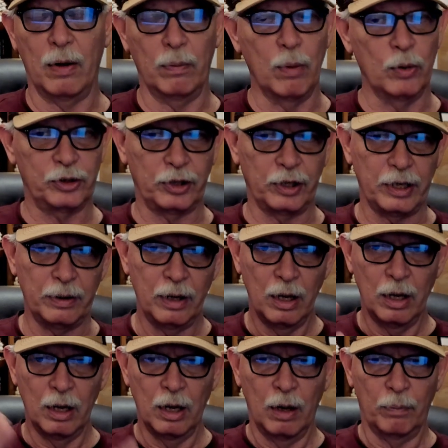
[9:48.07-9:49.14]
Mostly
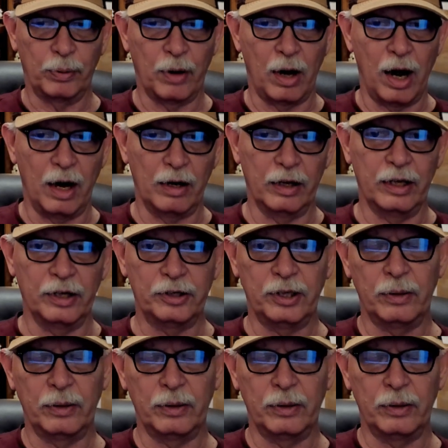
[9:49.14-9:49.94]
prior to this,